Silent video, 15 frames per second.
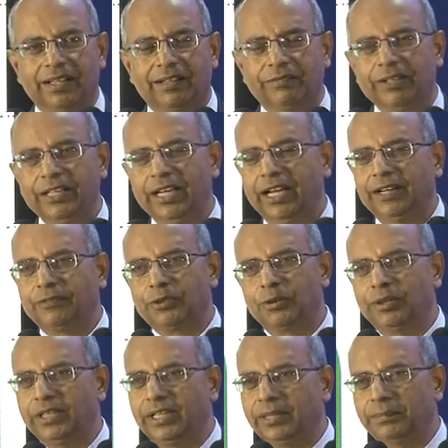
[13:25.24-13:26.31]
We have
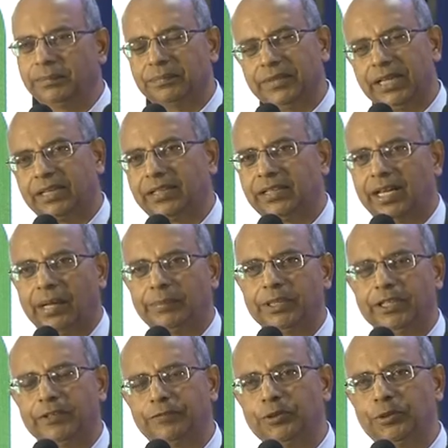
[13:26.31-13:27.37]
told them that,
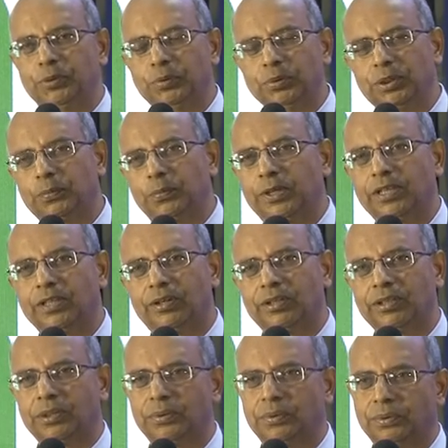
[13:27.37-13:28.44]
if you do the work on
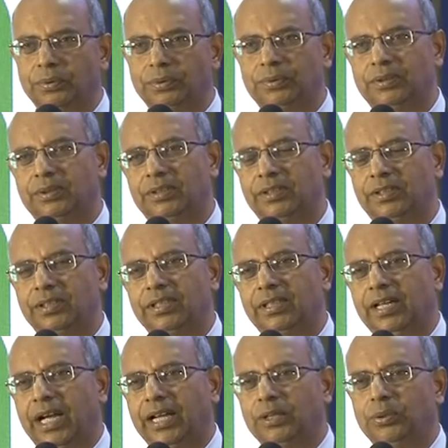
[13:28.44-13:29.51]
your own
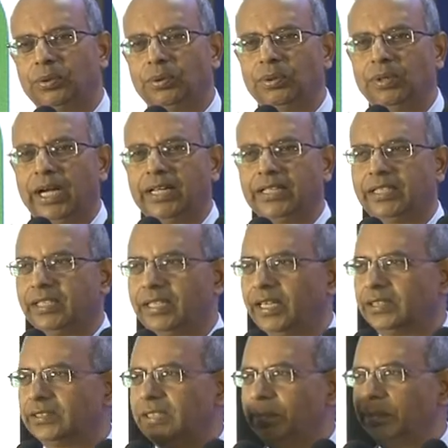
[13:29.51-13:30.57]
and go and
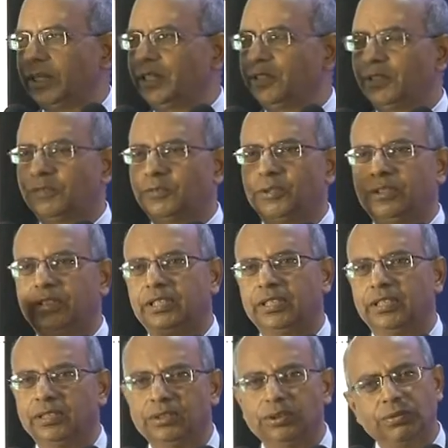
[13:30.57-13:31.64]
create some kind of good
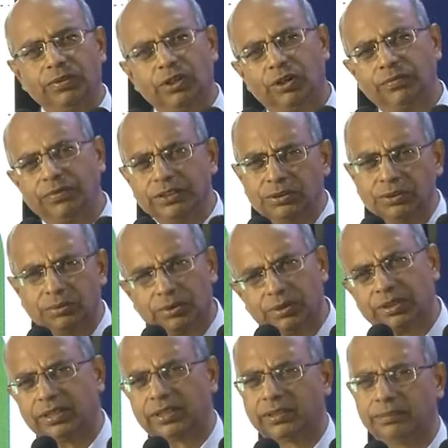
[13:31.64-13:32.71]
thing, you will always do good
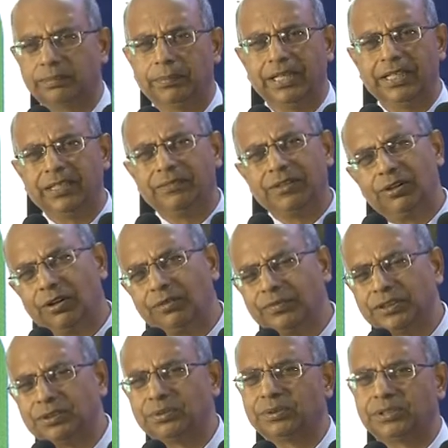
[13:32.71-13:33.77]
thing. Money will
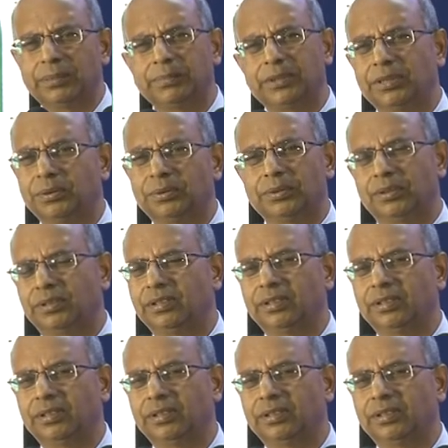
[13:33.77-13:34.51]
always do something good.